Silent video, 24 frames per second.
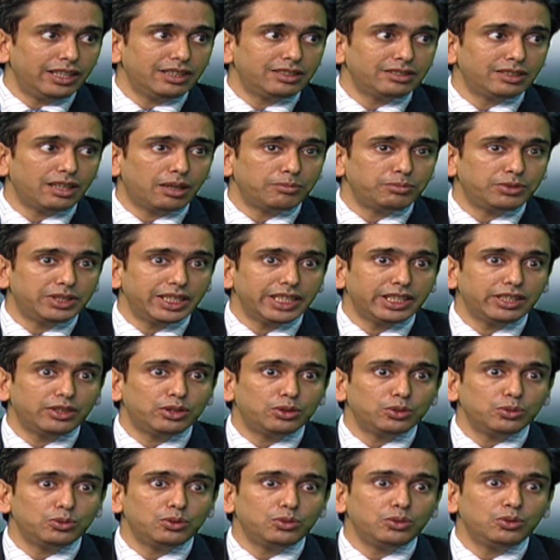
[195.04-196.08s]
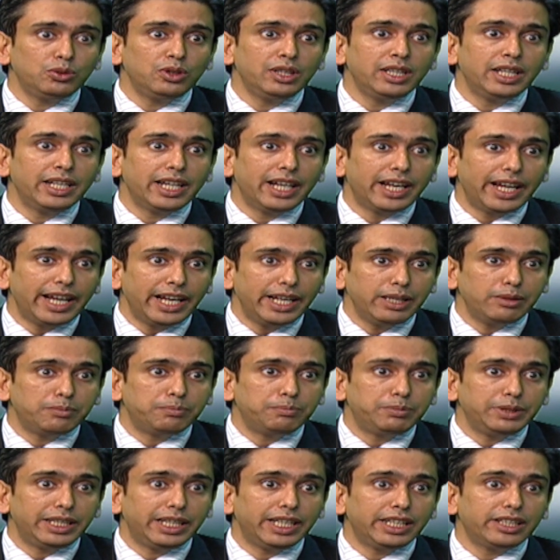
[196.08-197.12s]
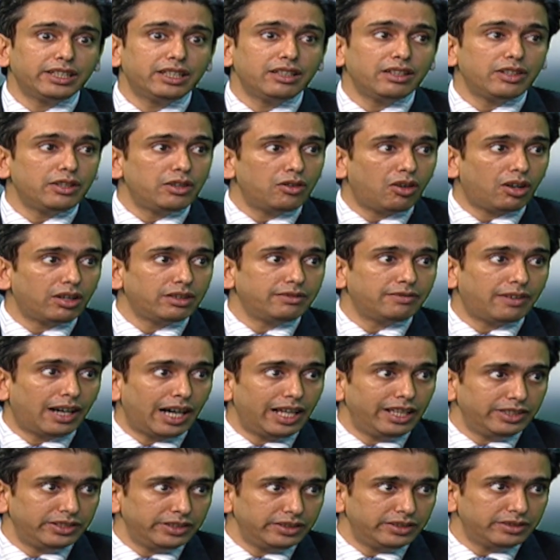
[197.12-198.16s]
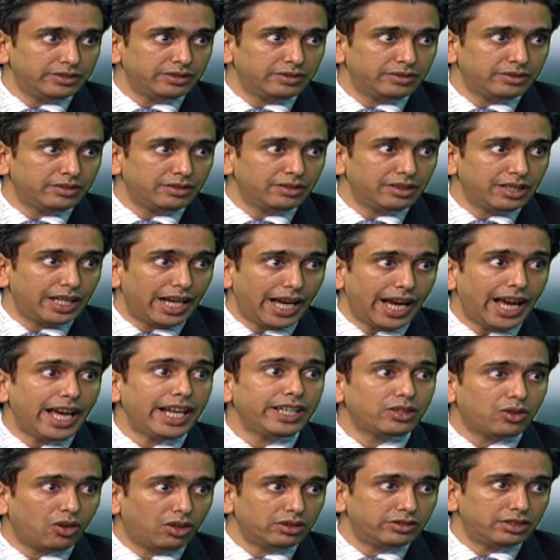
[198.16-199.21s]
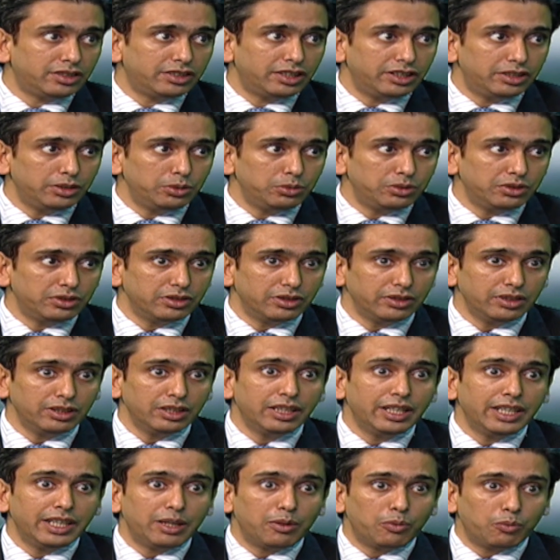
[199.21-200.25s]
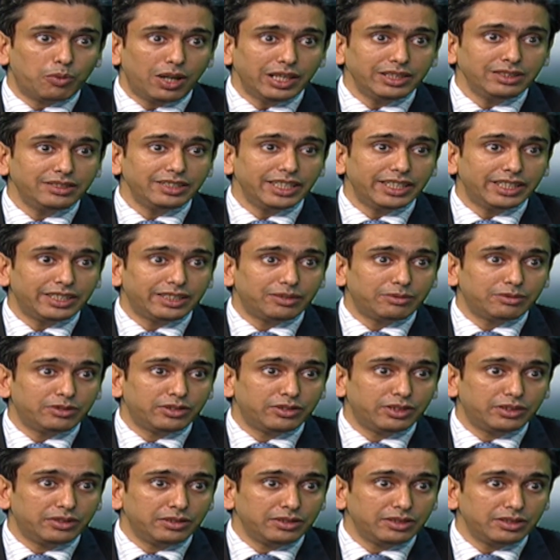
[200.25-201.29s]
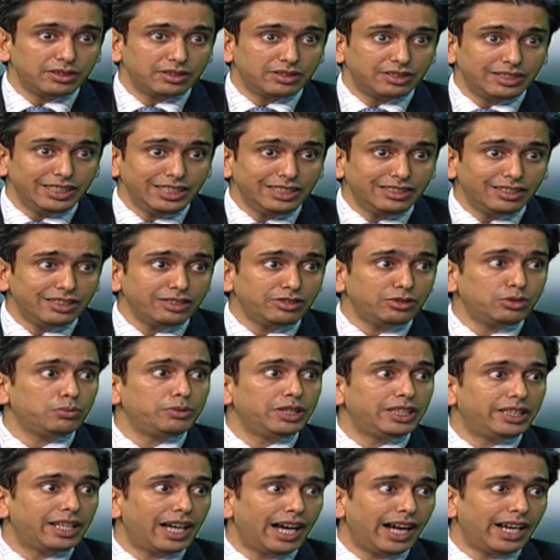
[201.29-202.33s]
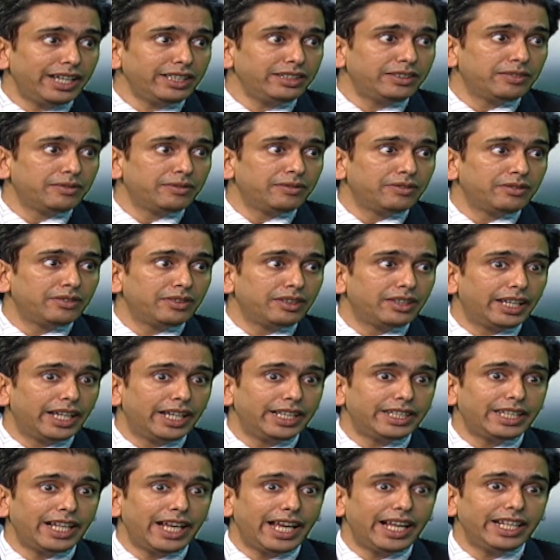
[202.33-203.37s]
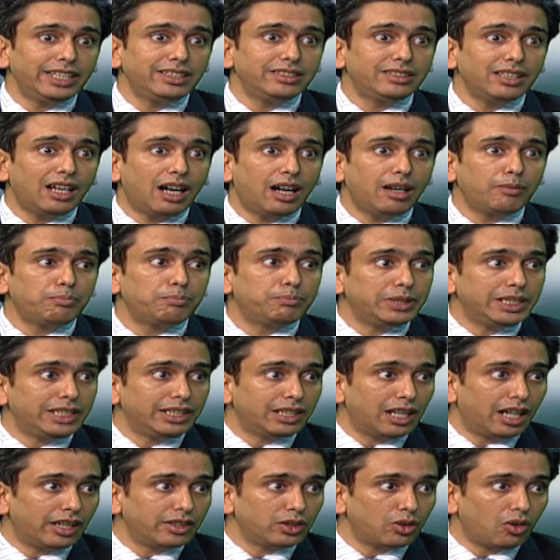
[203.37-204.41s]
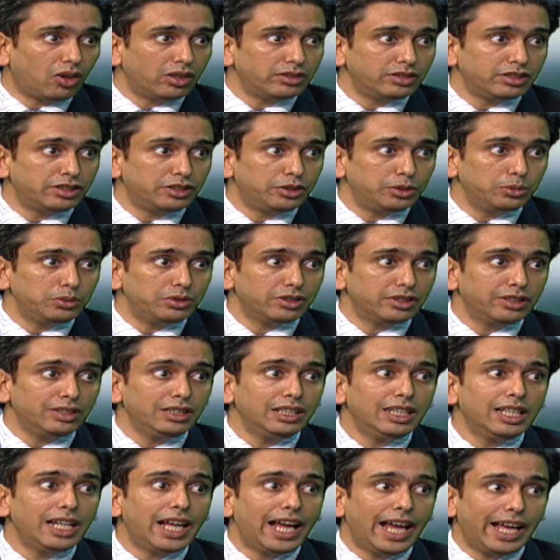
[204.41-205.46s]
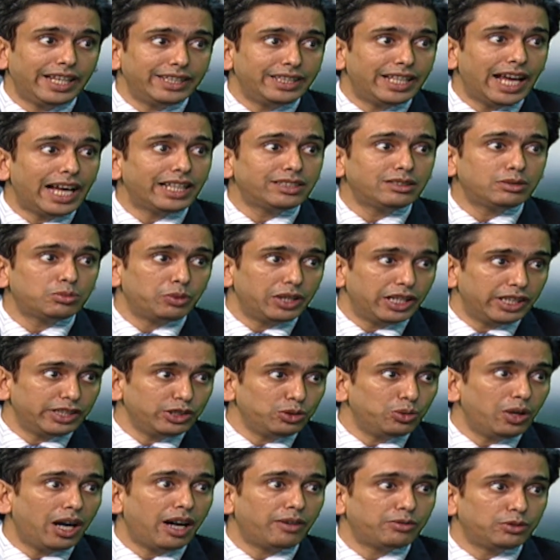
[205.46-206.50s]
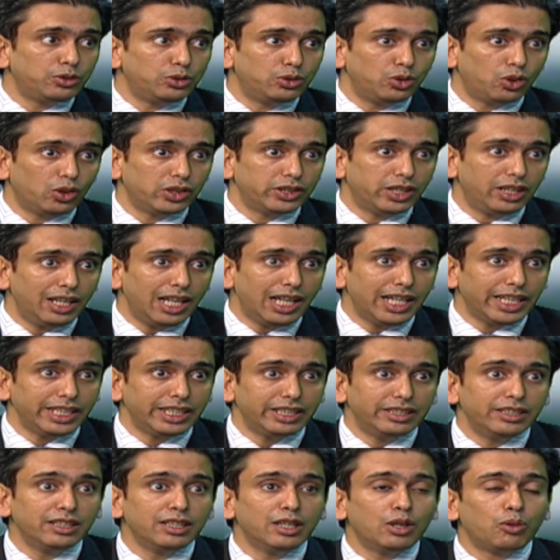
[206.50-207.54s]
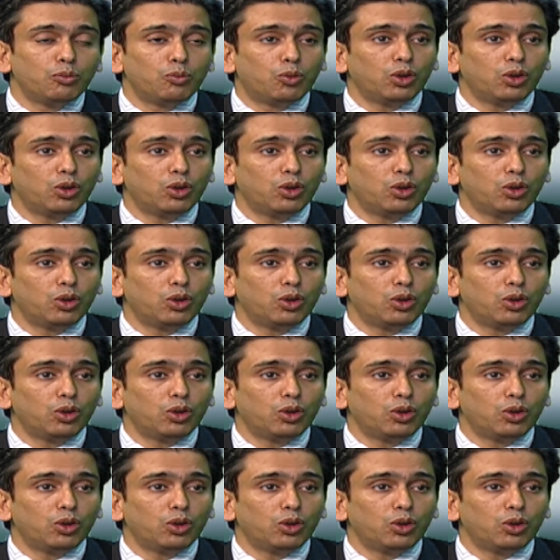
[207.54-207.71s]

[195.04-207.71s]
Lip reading: It is subject to it being non-violent and constitutional. Once it ceases to be that, it ends up being unconstitutional, and that's where you have to draw the line.